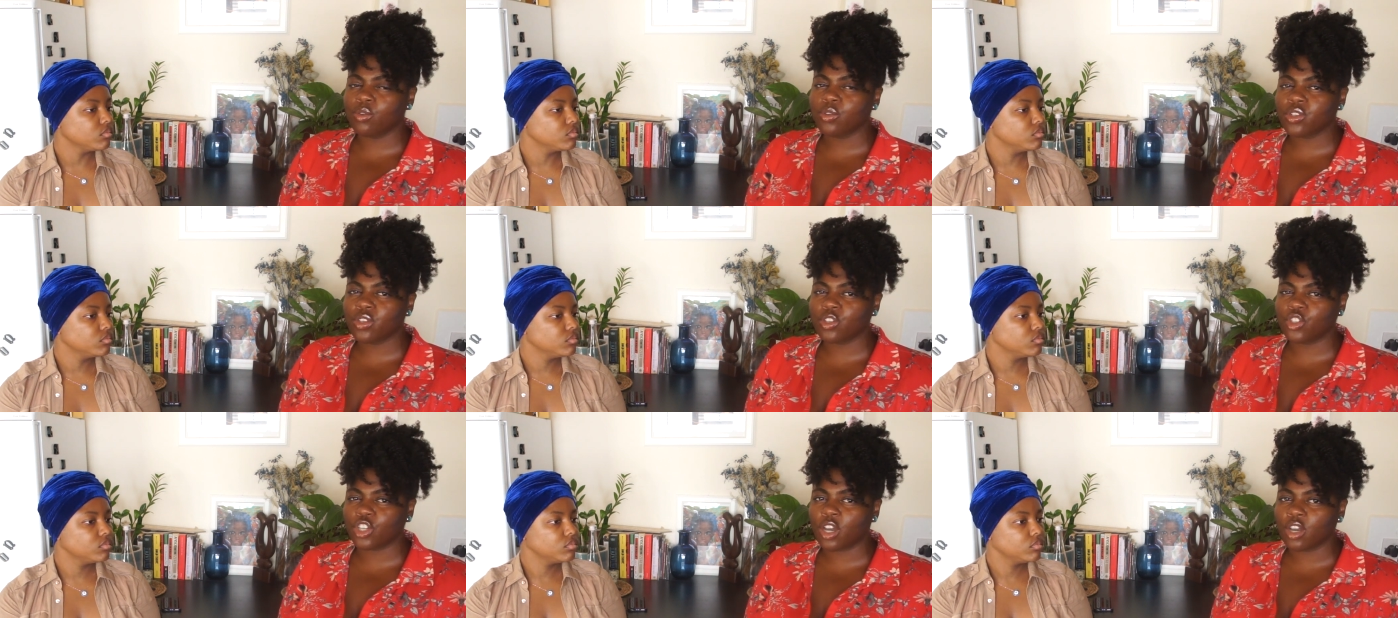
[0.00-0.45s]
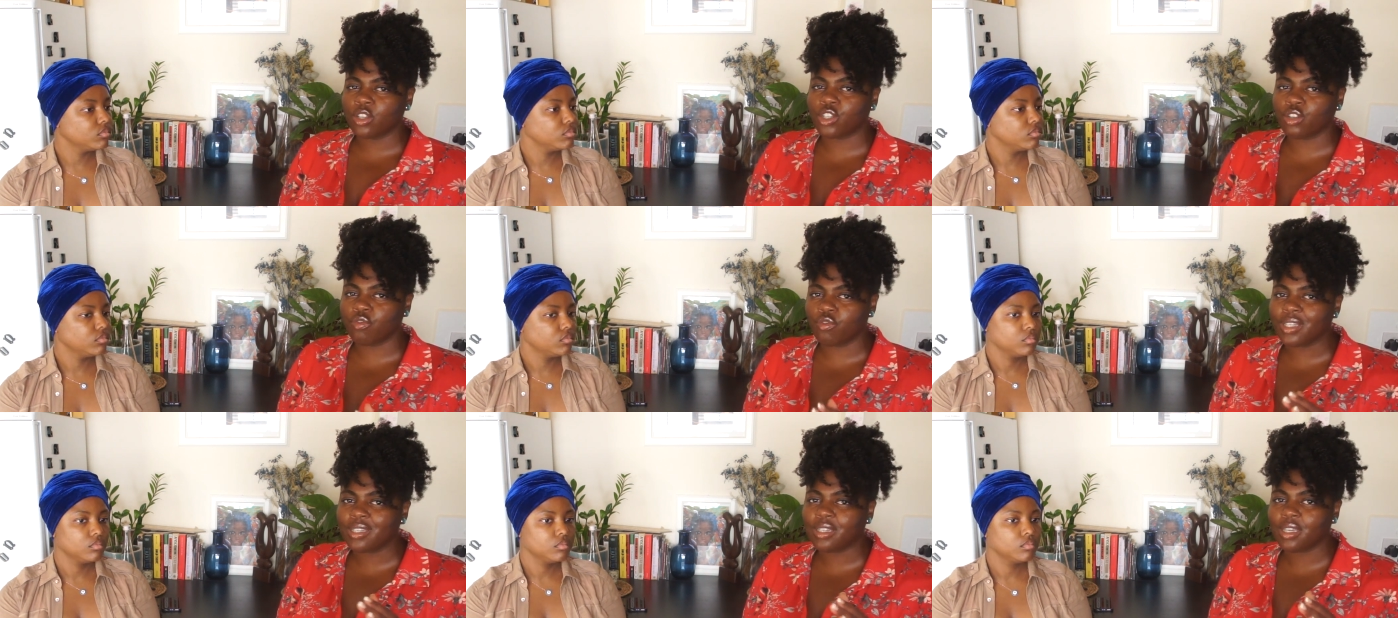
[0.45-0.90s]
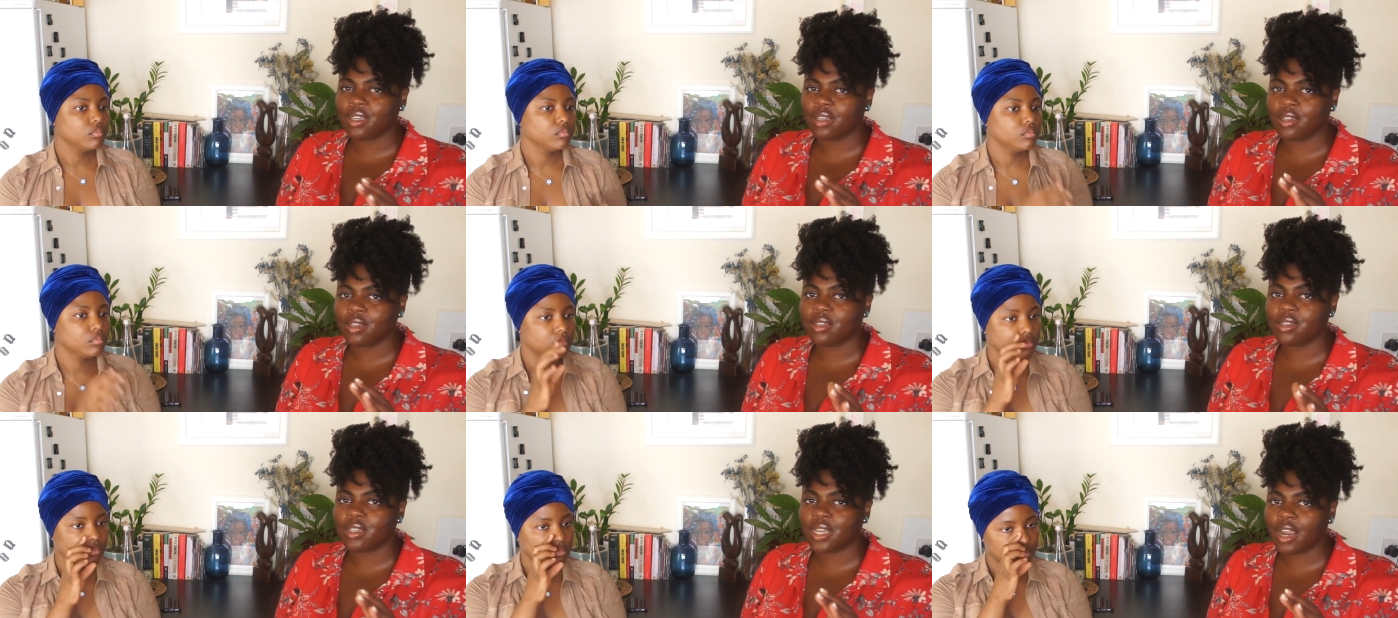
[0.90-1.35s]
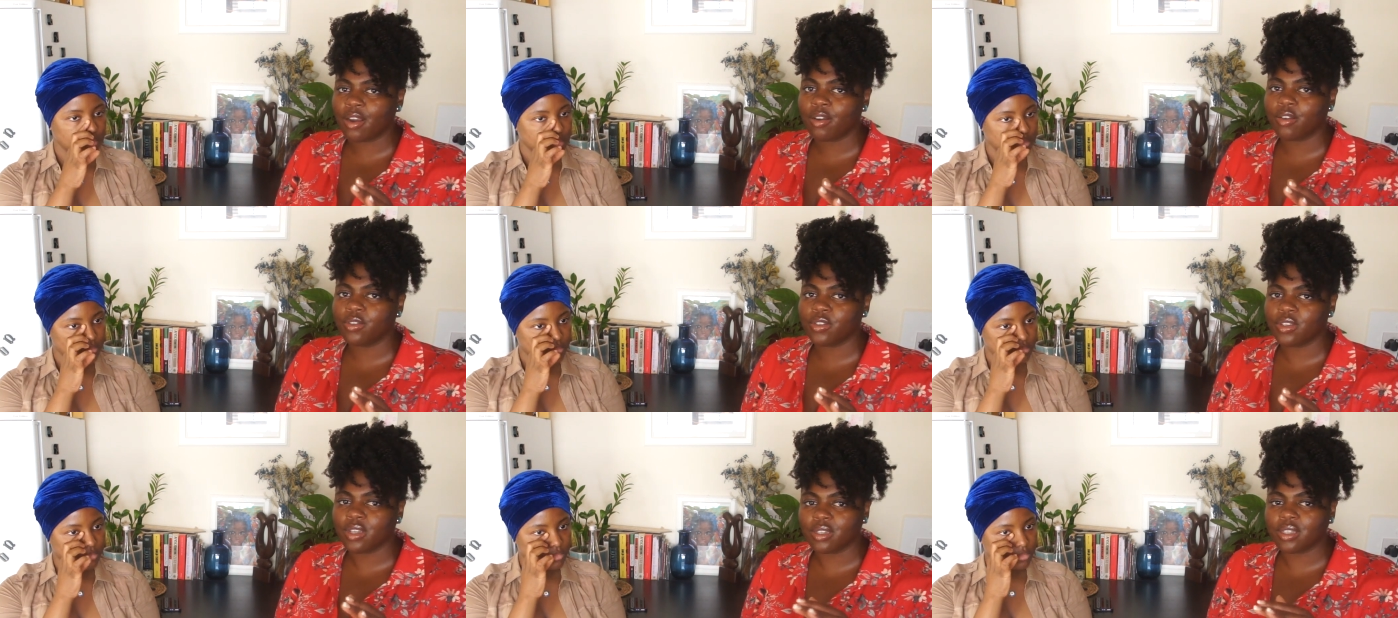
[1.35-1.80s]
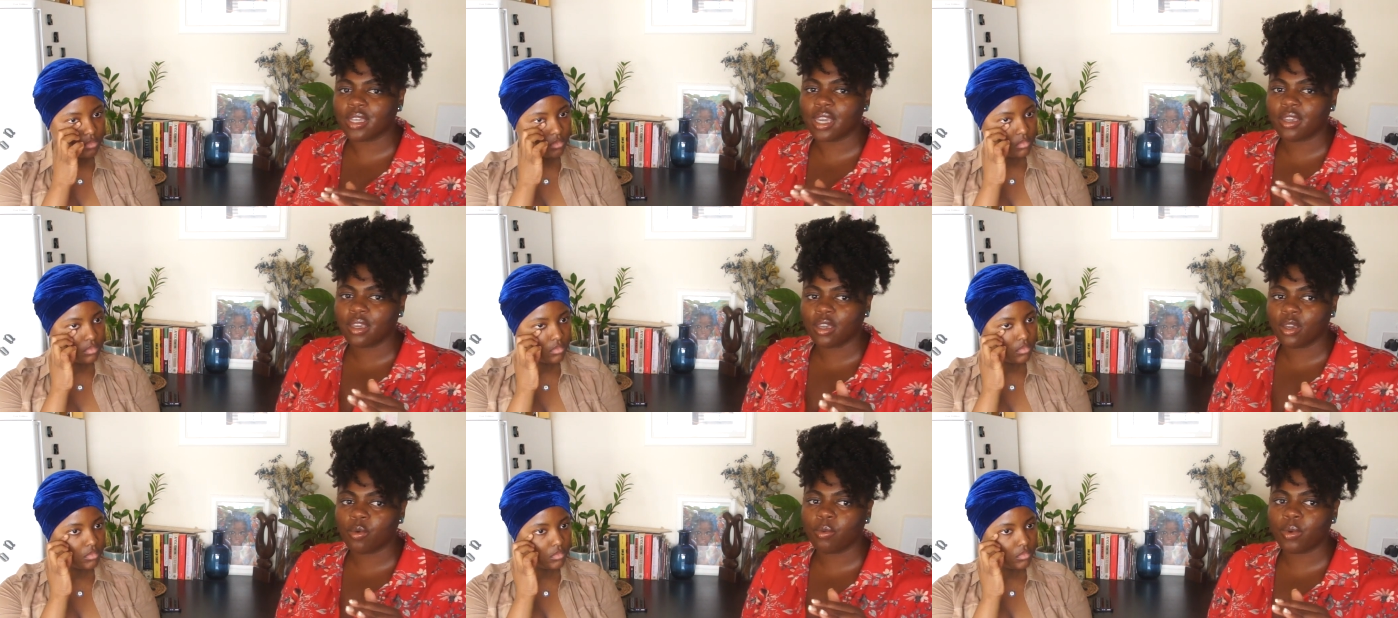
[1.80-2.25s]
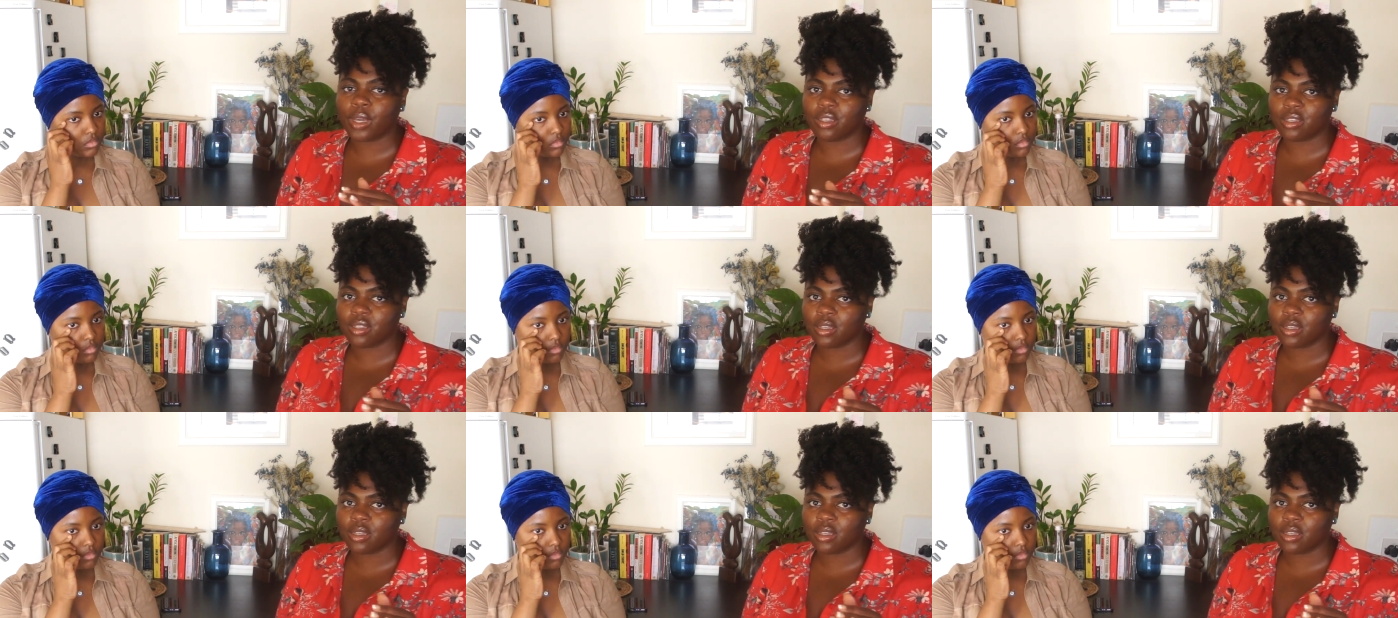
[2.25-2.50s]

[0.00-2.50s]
Speaker 1: and also charging ridiculous tariffs and taking away